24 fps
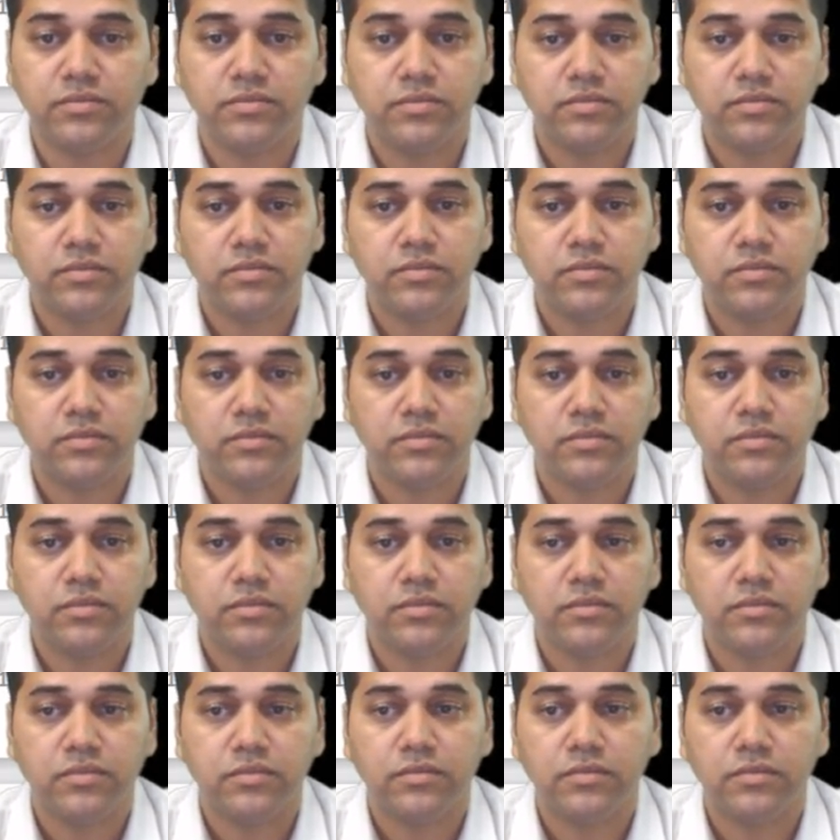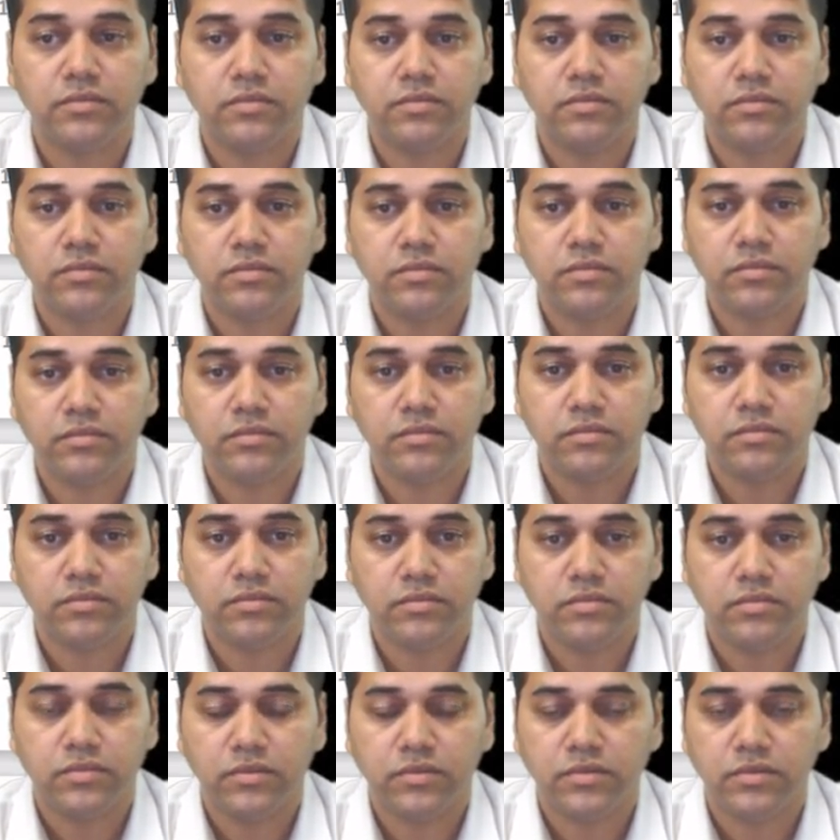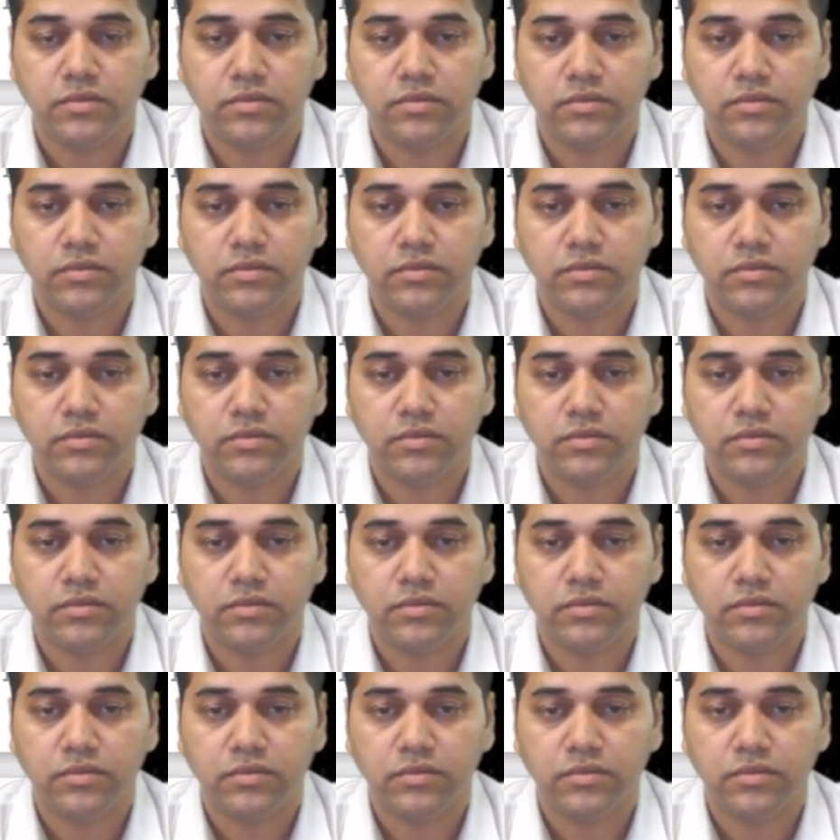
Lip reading: Nothing is said.